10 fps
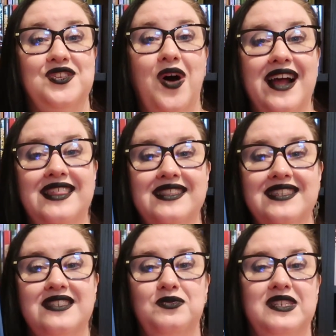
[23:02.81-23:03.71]
so I think
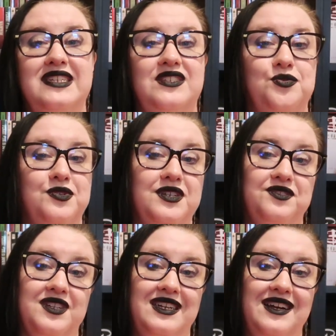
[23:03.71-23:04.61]
this one is a
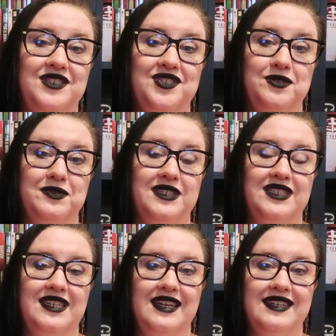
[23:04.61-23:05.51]
really really
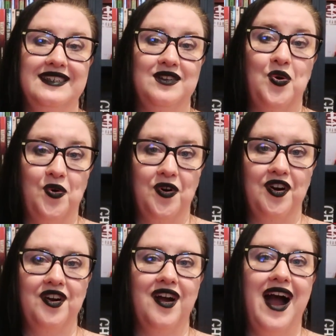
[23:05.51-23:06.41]
underappreciated
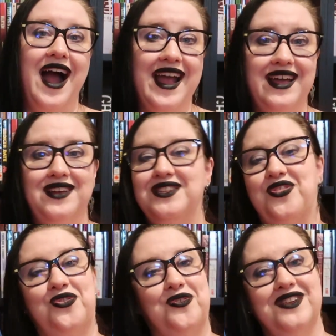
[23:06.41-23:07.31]
horror
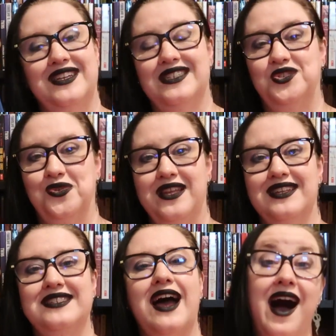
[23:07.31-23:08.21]
I thoroughly enjoy
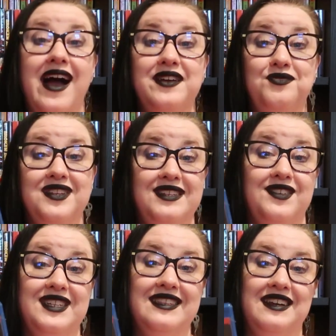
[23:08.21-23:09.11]
this I really
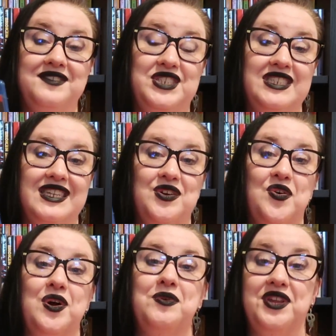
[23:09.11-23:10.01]
really love cheesy
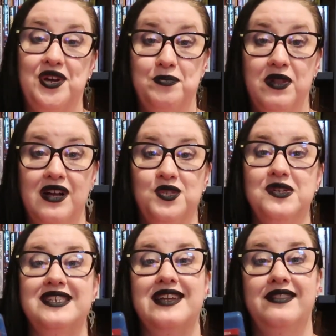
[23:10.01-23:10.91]
horror with a good plot
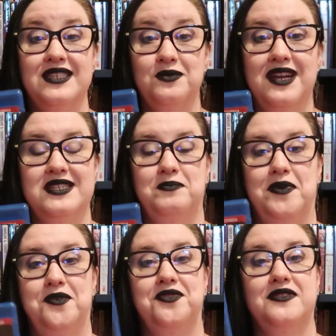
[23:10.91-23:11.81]
twist and this one has
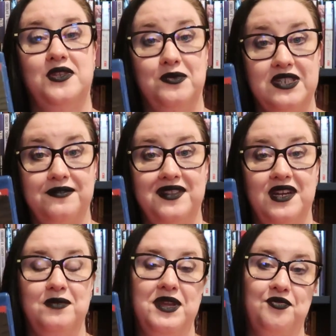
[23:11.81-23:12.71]
both so we're
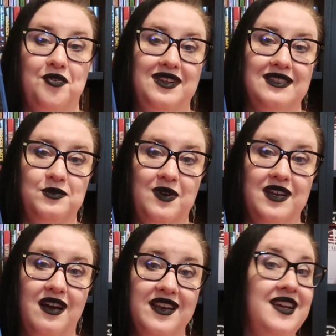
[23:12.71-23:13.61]
definitely going to be throwing this
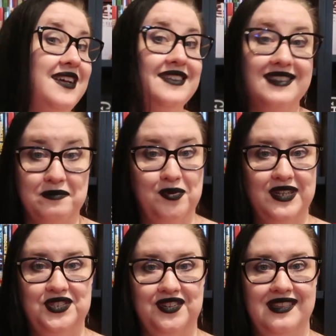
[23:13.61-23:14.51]
one on some
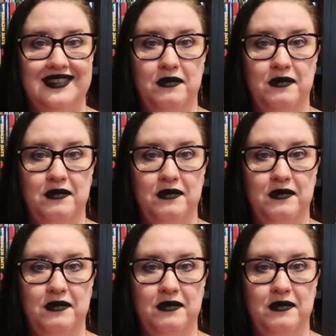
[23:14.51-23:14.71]
point during the